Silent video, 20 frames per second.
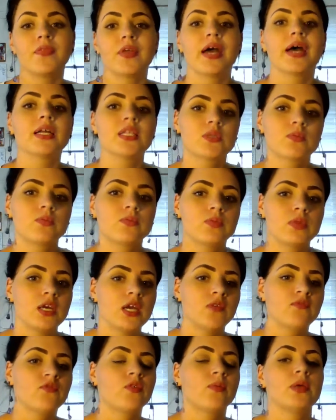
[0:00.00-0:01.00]
that's
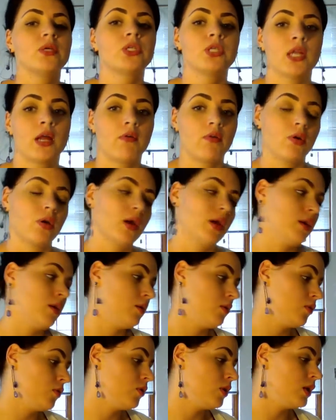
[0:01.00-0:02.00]
the information I will
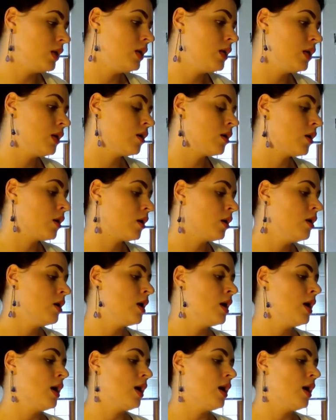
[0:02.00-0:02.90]
include in here.